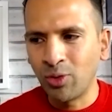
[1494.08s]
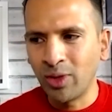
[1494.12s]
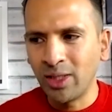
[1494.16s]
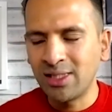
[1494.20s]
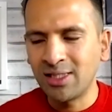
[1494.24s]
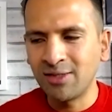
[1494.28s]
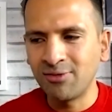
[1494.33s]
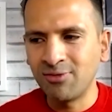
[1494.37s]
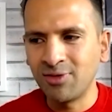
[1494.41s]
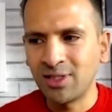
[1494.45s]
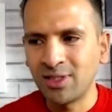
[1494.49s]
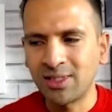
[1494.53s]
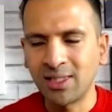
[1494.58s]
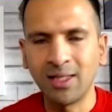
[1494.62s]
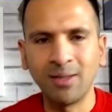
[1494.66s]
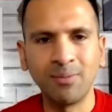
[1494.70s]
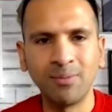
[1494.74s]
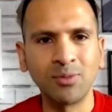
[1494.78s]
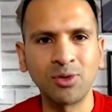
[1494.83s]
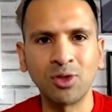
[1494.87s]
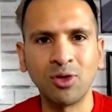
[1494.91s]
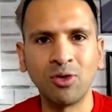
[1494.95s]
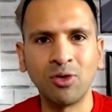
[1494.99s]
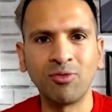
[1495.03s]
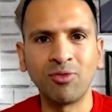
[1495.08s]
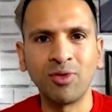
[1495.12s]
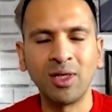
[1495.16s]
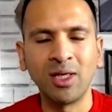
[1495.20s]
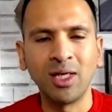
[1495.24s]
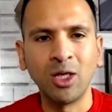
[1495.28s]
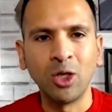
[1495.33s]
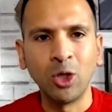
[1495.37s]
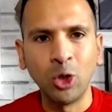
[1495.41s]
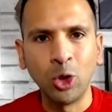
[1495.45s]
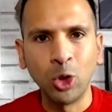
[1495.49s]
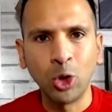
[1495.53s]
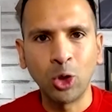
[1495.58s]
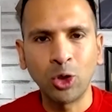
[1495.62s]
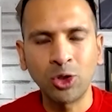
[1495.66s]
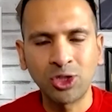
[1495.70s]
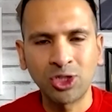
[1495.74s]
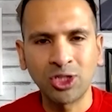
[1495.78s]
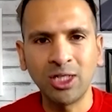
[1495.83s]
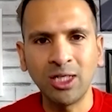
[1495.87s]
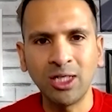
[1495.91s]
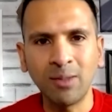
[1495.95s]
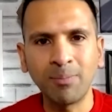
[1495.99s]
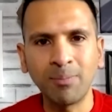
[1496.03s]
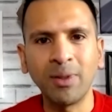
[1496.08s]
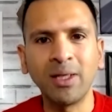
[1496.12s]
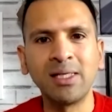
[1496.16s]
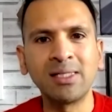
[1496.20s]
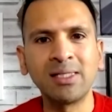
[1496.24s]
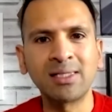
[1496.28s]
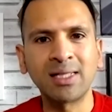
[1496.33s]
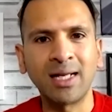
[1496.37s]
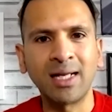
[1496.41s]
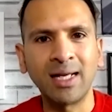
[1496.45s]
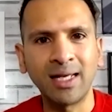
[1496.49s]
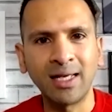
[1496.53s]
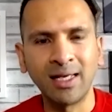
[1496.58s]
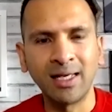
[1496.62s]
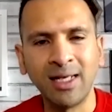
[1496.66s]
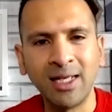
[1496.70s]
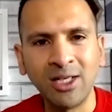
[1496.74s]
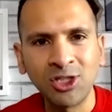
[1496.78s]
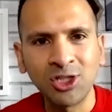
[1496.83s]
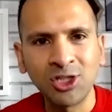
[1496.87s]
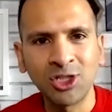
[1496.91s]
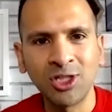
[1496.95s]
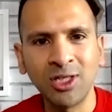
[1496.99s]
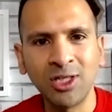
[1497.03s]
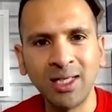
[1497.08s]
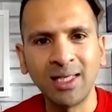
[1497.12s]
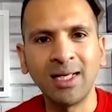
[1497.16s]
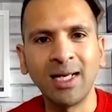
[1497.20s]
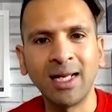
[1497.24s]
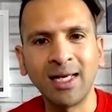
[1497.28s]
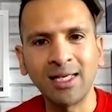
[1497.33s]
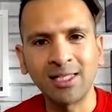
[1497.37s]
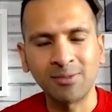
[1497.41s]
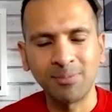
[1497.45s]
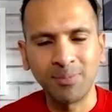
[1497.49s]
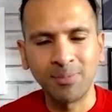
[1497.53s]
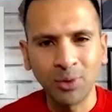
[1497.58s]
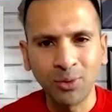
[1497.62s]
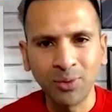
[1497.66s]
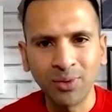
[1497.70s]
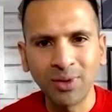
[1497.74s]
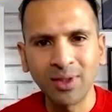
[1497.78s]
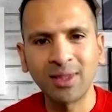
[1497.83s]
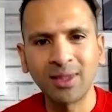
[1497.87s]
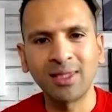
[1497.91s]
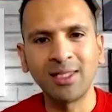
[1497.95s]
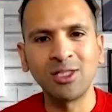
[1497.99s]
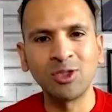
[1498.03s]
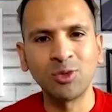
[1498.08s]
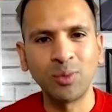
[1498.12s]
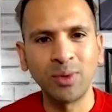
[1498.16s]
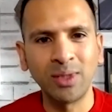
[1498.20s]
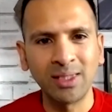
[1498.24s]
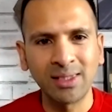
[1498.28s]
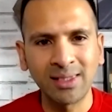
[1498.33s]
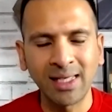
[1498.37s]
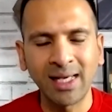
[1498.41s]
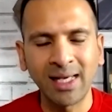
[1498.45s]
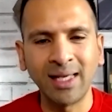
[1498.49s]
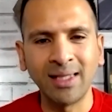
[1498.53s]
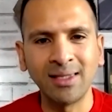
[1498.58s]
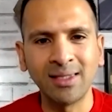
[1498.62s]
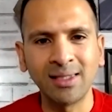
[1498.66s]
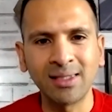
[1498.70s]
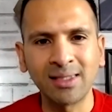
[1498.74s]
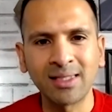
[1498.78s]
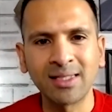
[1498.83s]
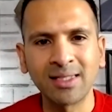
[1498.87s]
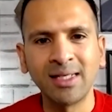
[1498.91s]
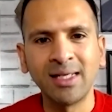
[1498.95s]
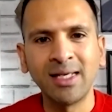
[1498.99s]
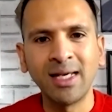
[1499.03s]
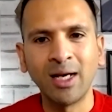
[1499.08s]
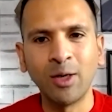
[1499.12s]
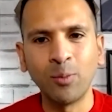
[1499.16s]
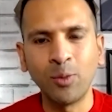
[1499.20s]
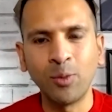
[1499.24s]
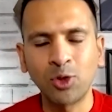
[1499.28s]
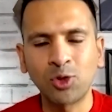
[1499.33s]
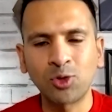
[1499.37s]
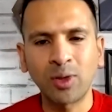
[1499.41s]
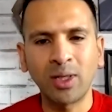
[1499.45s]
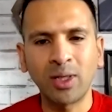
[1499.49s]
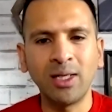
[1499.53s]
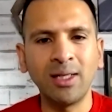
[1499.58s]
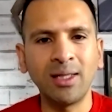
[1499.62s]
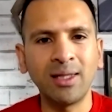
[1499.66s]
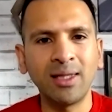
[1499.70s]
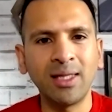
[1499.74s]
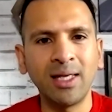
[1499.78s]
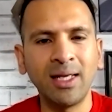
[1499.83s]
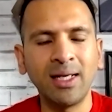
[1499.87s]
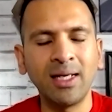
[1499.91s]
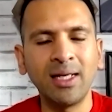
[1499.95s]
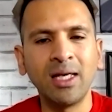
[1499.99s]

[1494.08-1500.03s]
creative in terms of logic, but he's like an engineer. He likes building things with his hands. And we're trying to